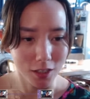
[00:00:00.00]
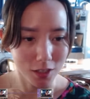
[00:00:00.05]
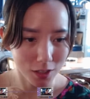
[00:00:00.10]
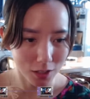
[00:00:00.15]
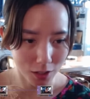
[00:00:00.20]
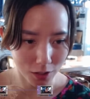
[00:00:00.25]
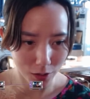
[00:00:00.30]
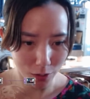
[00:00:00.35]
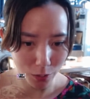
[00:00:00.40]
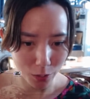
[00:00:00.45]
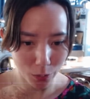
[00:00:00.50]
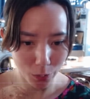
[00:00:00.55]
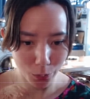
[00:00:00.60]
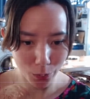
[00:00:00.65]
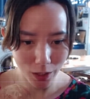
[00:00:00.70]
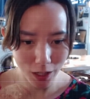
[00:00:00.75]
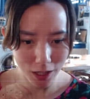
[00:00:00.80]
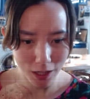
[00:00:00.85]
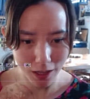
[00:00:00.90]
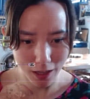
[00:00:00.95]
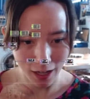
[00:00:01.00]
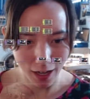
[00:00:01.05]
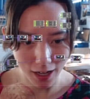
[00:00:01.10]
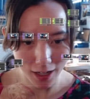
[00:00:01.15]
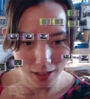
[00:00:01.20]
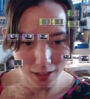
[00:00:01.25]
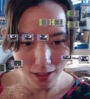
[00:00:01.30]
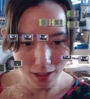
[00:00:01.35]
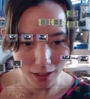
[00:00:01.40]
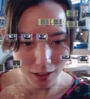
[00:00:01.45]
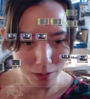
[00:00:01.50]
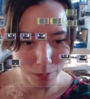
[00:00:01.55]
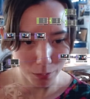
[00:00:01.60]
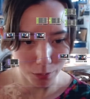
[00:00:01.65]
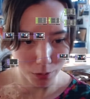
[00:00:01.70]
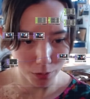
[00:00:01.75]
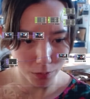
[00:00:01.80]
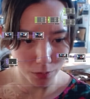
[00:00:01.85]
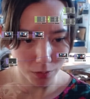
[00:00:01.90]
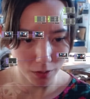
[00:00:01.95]
So with that, I'm going
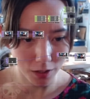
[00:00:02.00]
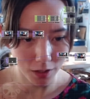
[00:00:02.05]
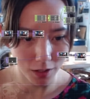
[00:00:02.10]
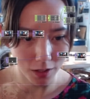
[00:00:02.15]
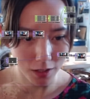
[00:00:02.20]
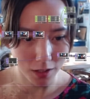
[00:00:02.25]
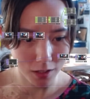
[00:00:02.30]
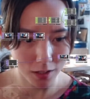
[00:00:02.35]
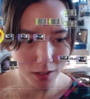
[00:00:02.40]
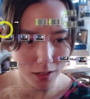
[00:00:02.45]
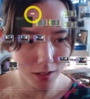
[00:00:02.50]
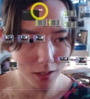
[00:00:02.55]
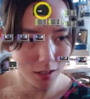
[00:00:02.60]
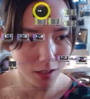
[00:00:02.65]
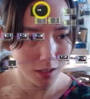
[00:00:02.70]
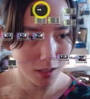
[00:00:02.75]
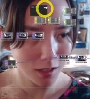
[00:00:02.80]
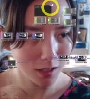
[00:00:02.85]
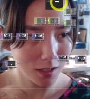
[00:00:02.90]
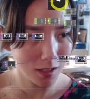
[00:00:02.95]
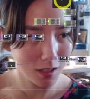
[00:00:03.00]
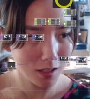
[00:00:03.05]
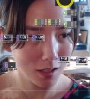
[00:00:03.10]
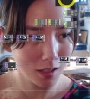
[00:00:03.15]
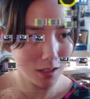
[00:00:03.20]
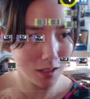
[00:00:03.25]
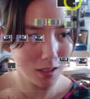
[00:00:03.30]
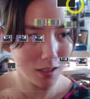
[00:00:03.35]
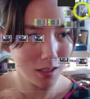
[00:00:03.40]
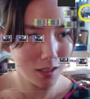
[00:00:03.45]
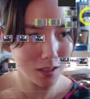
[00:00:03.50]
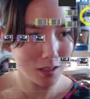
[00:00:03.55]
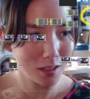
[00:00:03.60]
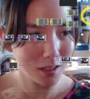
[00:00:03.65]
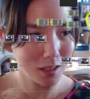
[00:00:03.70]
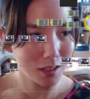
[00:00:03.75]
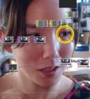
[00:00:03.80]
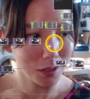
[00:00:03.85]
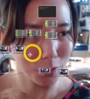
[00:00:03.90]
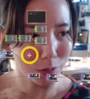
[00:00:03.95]
to move this
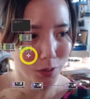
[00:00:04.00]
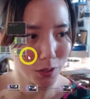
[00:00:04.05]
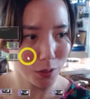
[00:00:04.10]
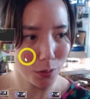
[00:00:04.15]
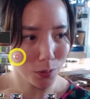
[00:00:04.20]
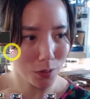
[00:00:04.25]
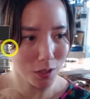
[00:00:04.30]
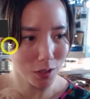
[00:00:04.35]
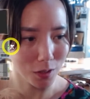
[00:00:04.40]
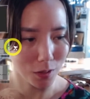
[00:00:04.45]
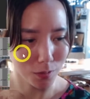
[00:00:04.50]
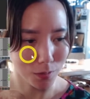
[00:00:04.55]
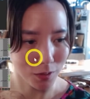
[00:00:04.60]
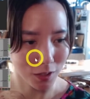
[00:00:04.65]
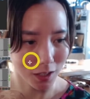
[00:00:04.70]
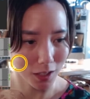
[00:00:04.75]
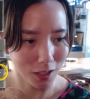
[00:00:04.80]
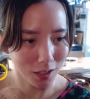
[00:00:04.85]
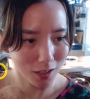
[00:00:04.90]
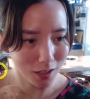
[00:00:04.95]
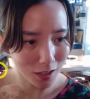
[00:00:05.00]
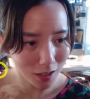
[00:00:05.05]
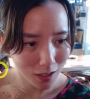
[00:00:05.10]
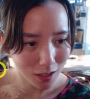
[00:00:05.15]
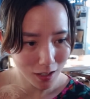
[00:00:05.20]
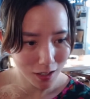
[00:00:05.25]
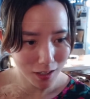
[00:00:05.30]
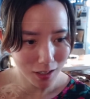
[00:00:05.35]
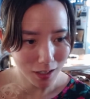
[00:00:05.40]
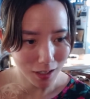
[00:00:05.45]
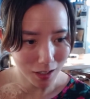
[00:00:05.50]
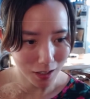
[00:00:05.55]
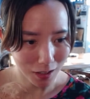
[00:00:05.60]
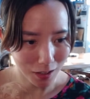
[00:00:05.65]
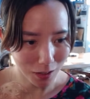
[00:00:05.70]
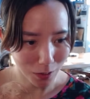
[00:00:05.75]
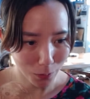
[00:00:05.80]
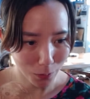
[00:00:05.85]
little note over here. I